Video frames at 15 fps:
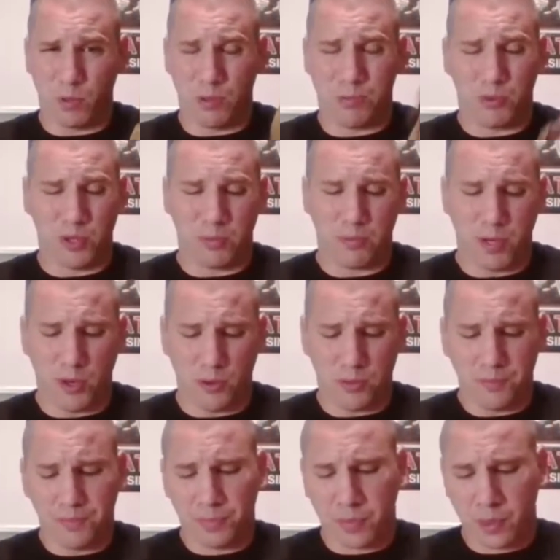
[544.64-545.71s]
the 1 point
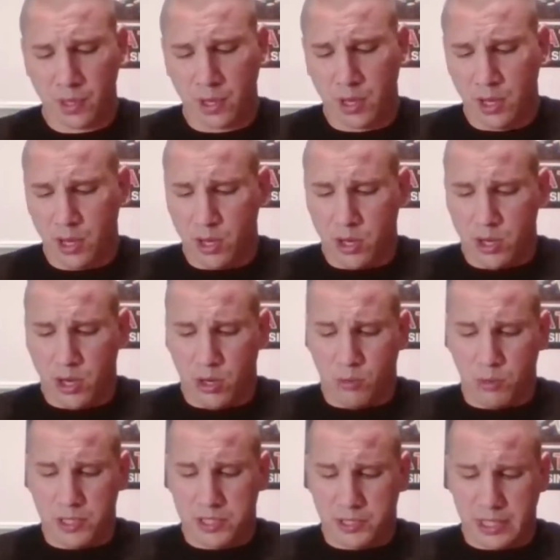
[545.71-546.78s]
mode,
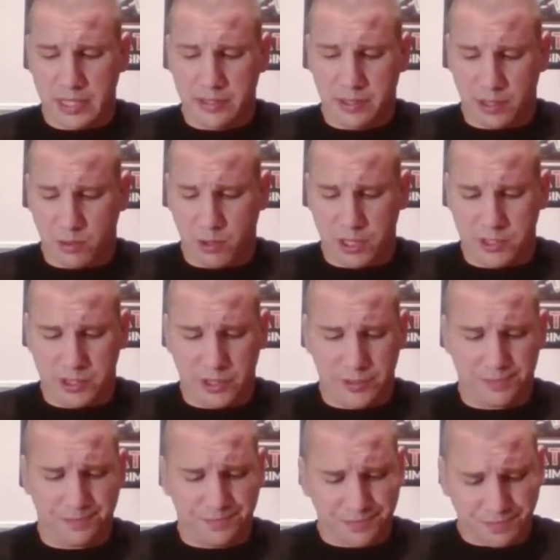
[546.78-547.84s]
which lends the
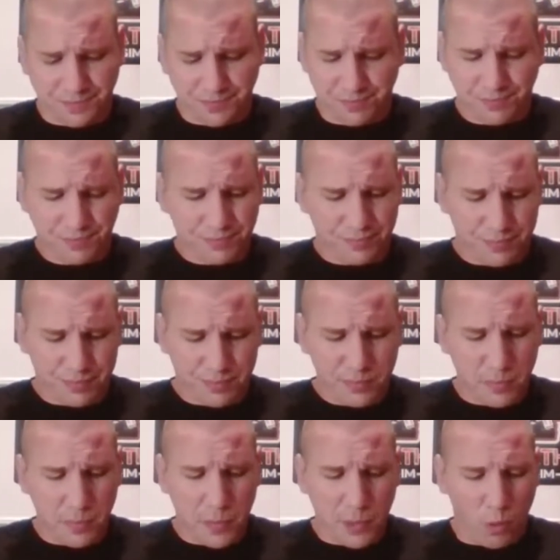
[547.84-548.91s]
question,
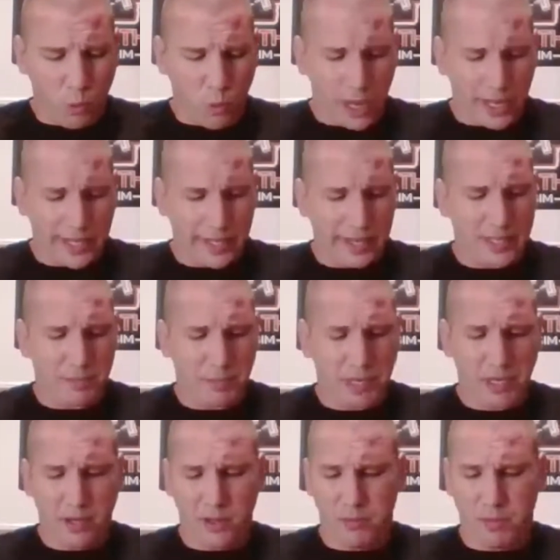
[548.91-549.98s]
why did I
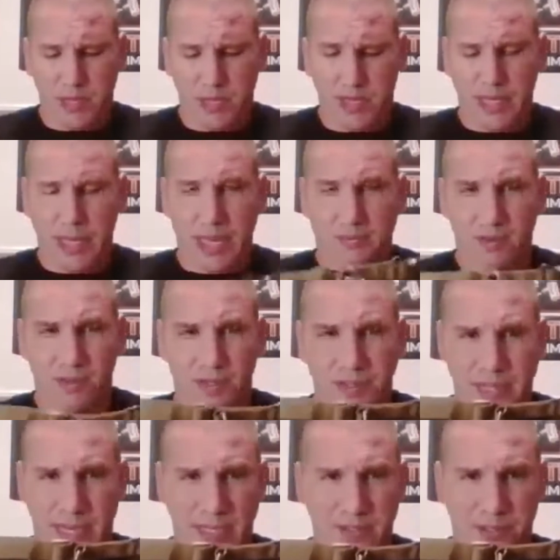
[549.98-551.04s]
spend all the money and have
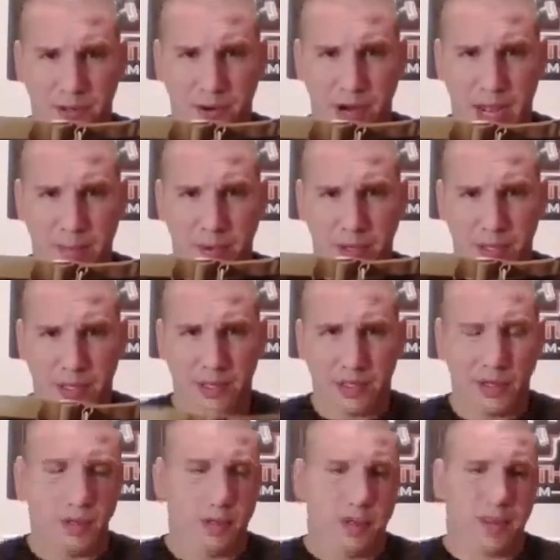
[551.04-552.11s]
all this extra crap on
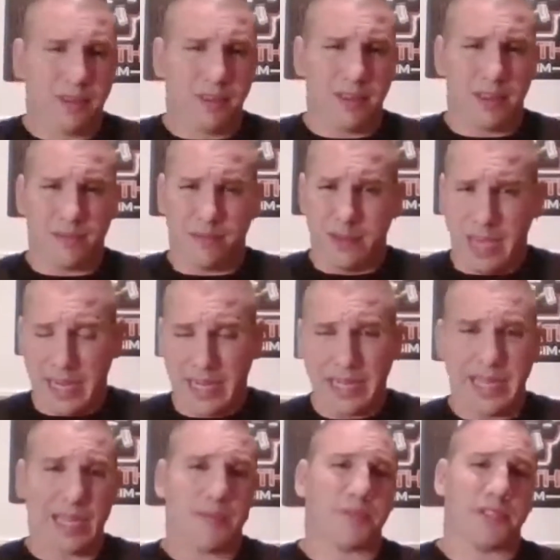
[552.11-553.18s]
here if
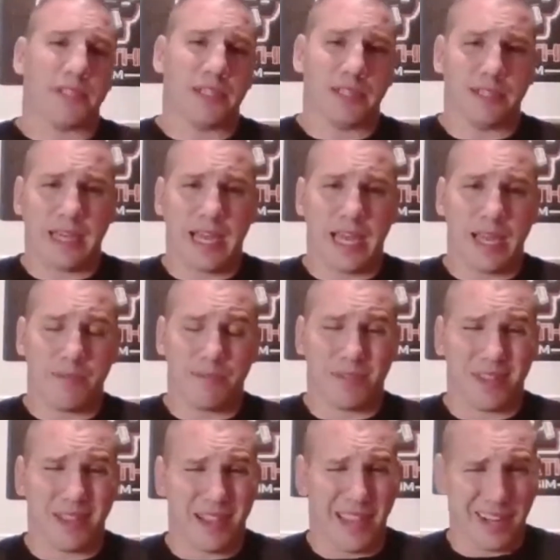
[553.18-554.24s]
98% of the time
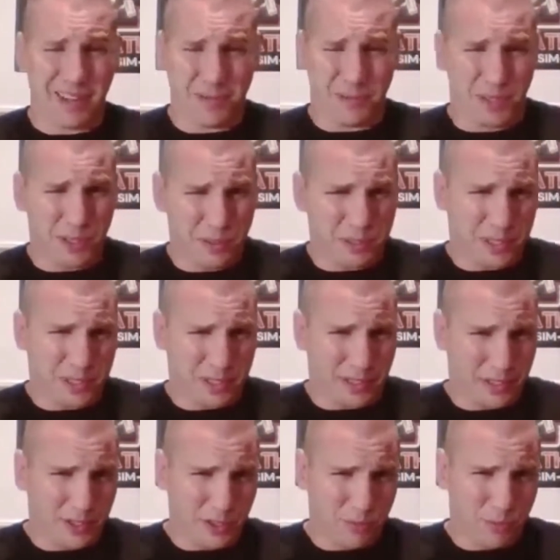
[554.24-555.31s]
I don't even use it
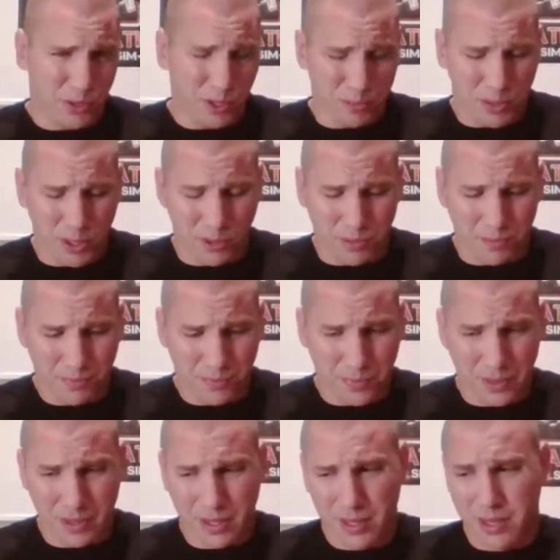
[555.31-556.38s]
in the 2 point mode?
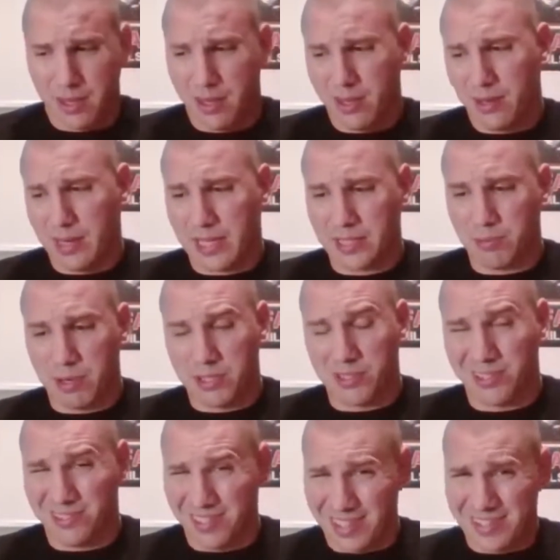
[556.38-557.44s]
Not to
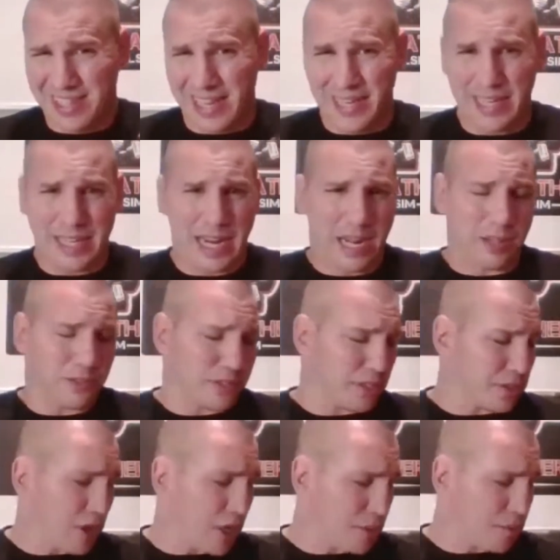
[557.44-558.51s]
mention it's $80,
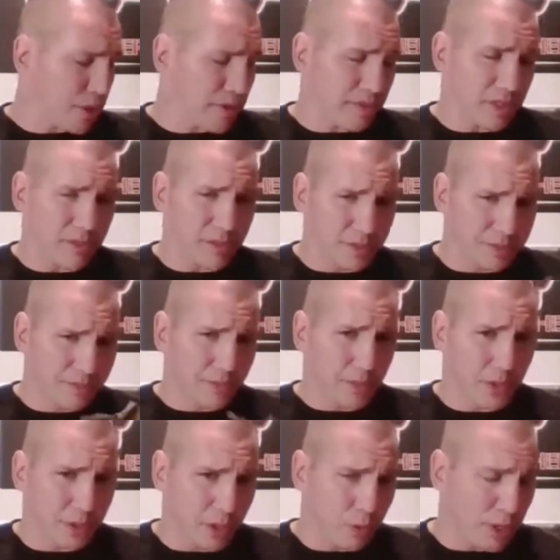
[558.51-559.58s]
it's cost prohibitive.
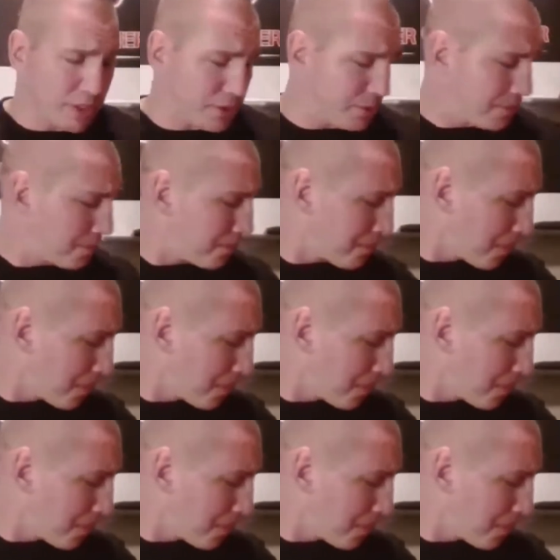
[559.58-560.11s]
Good question.